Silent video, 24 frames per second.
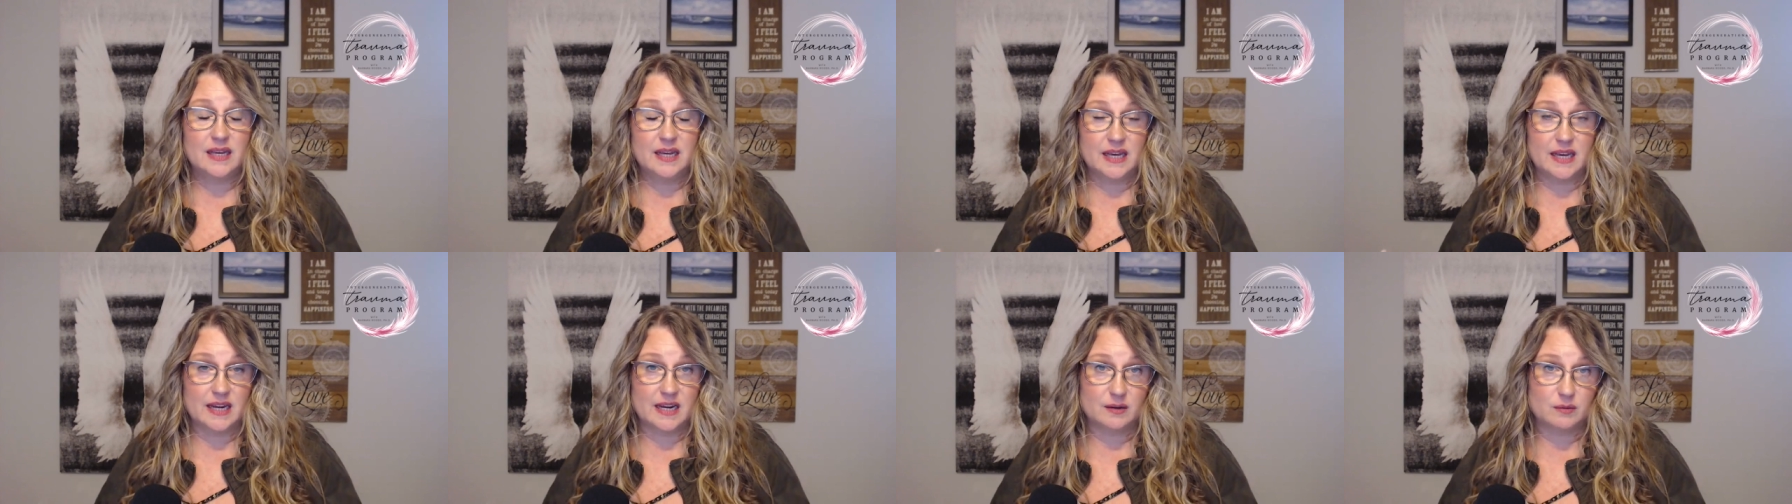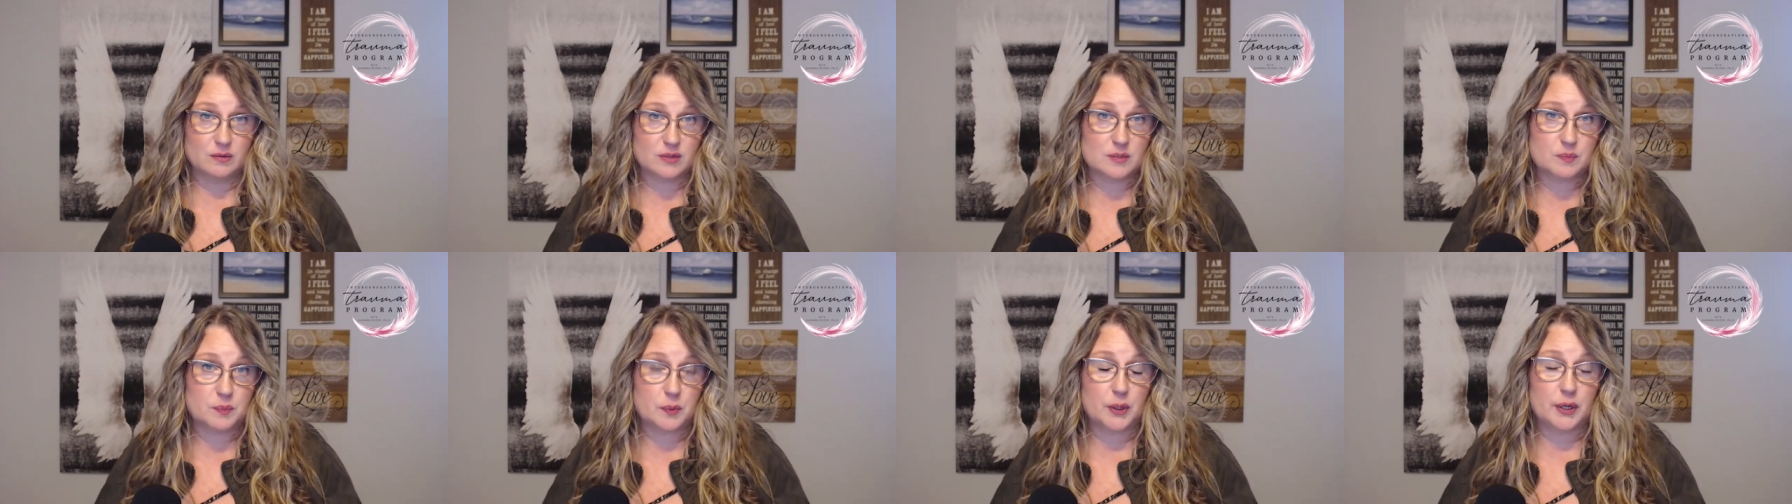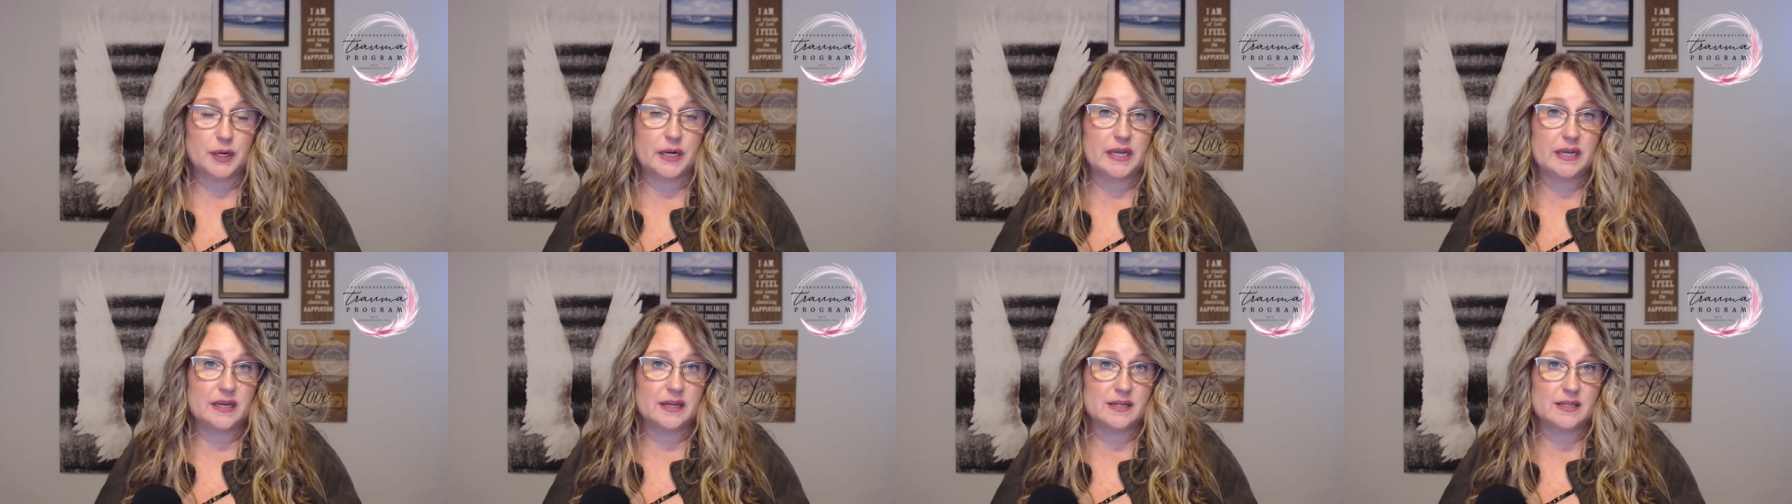and it was
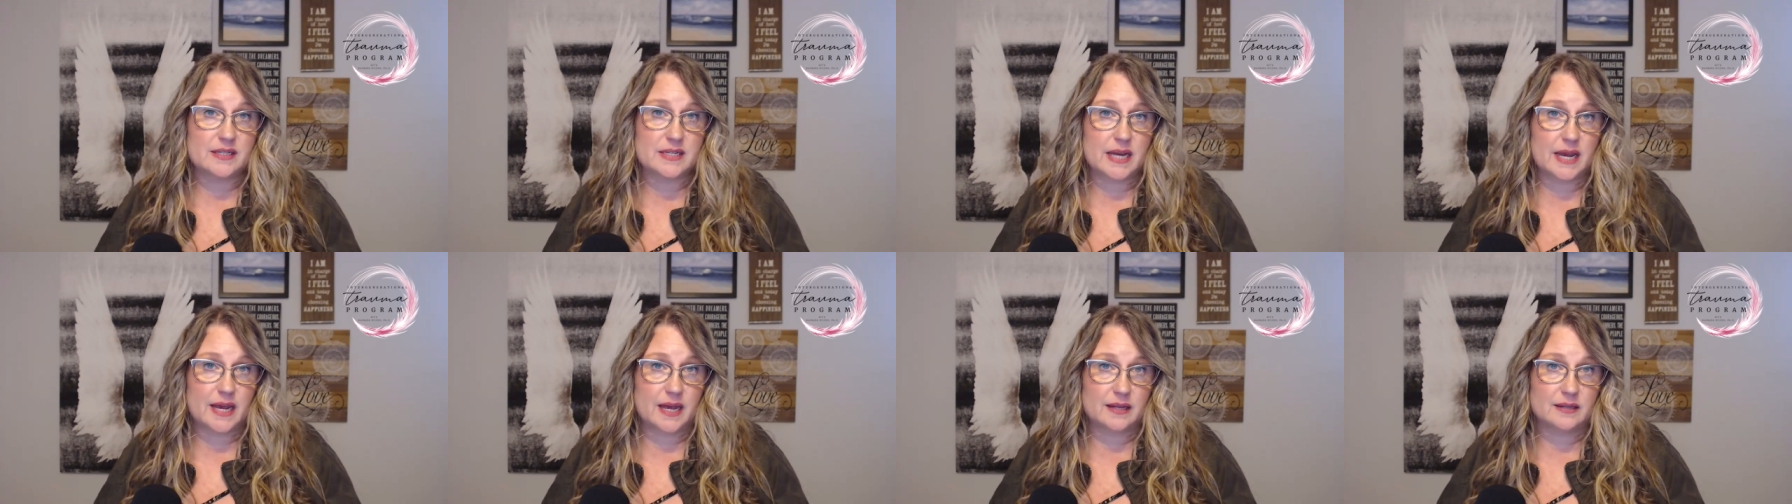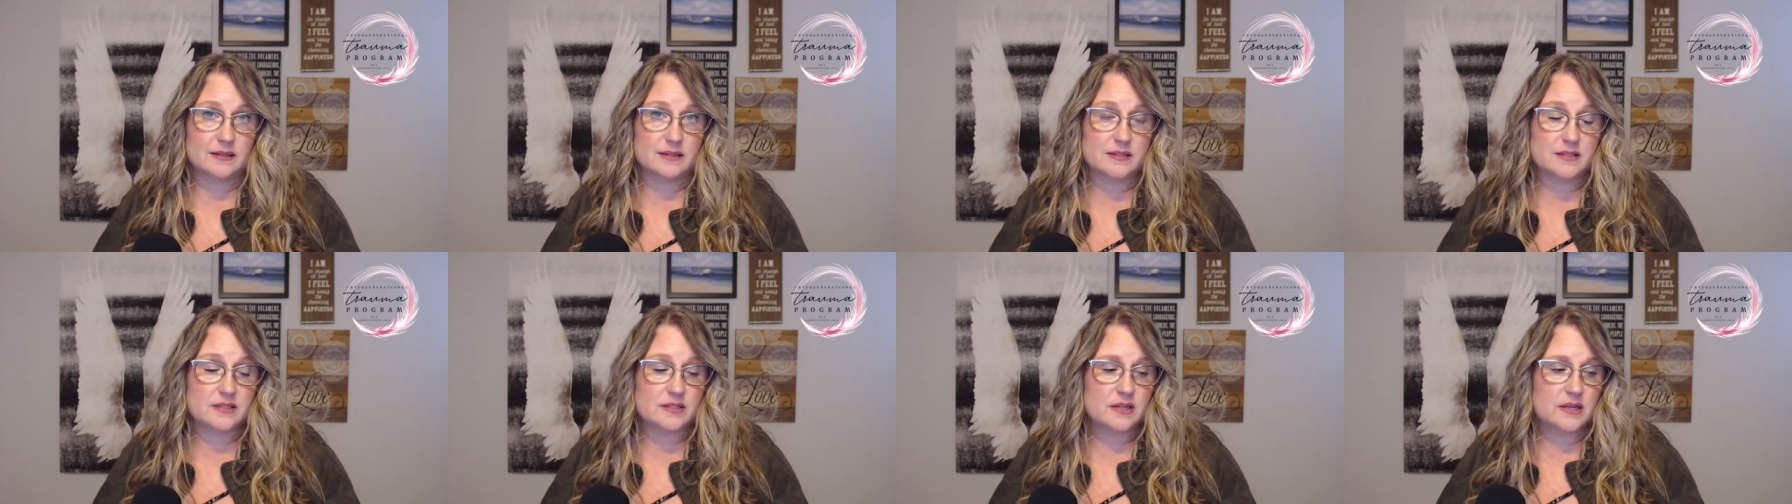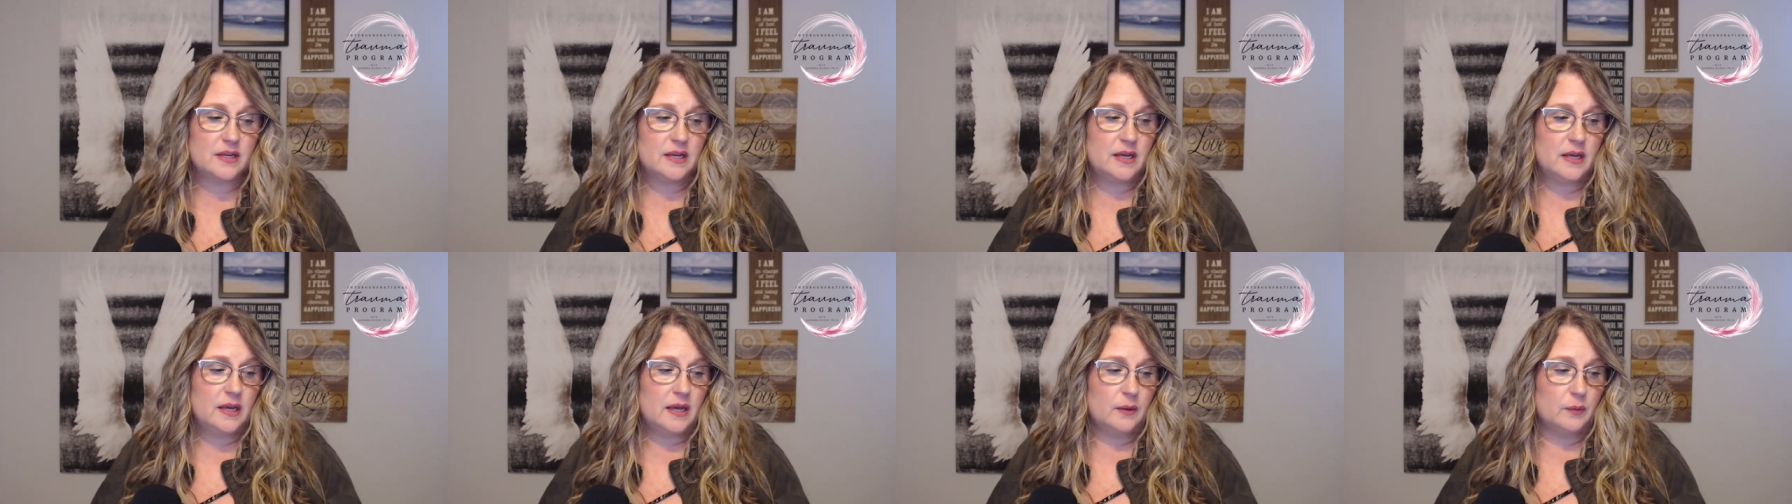pretty intense
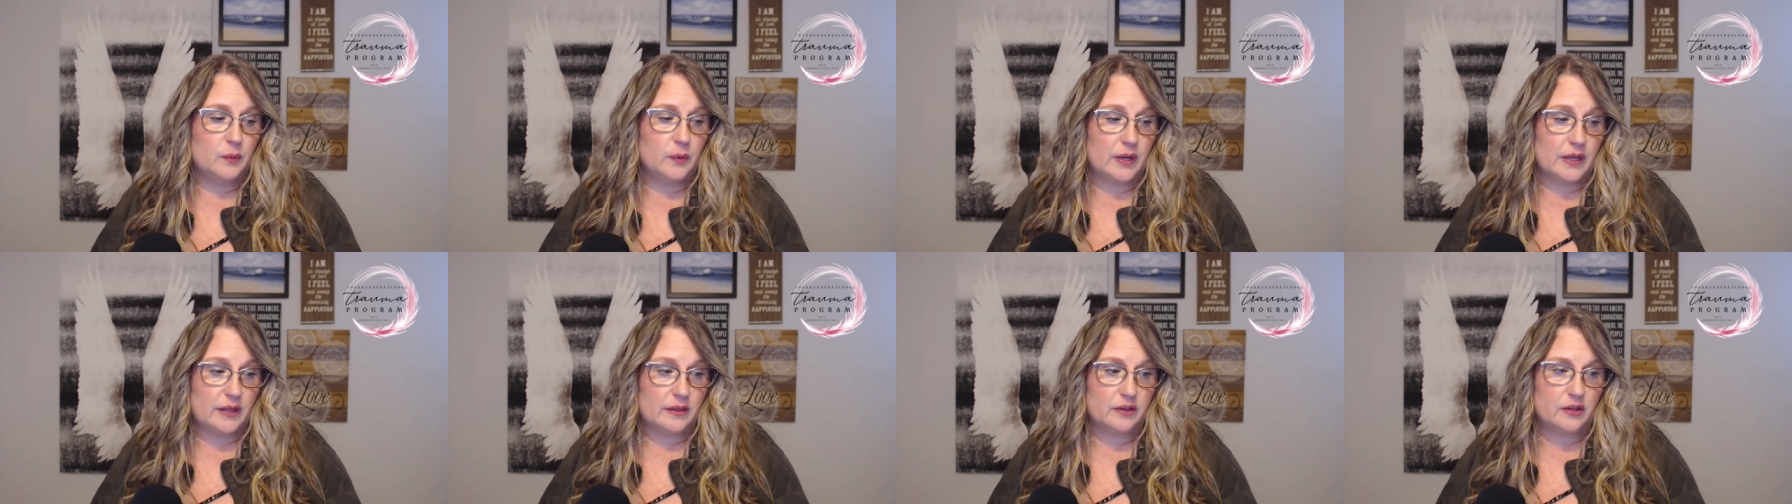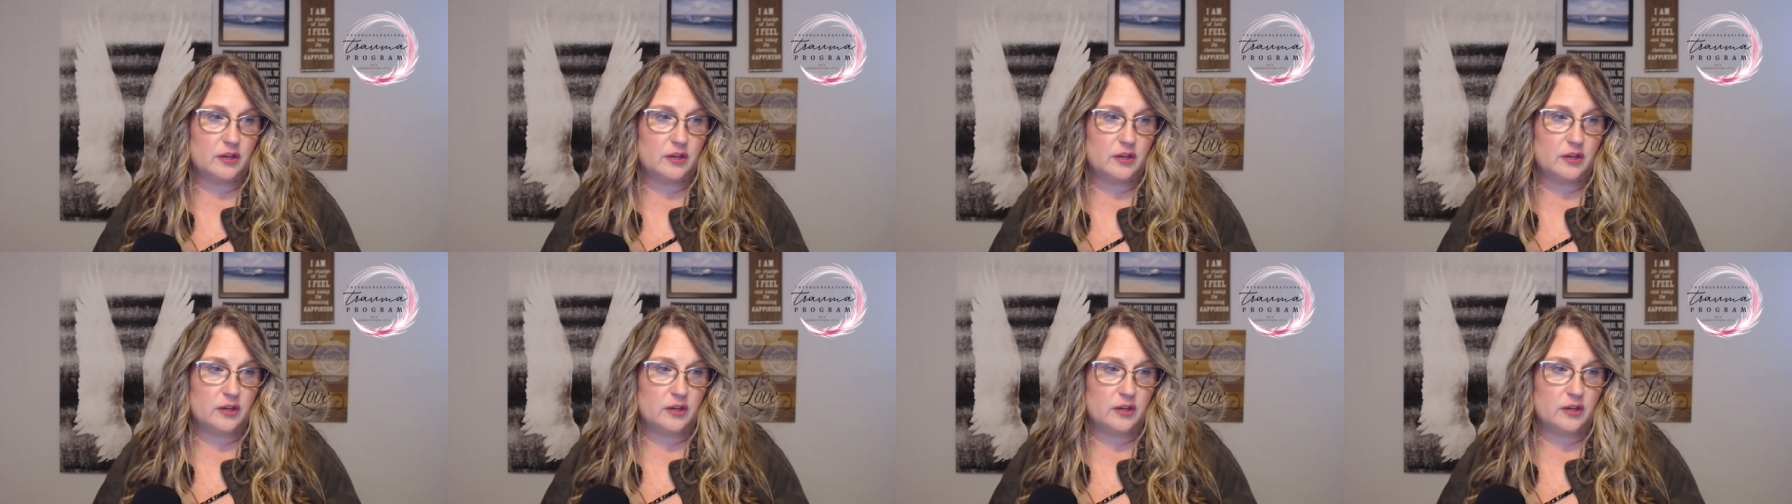with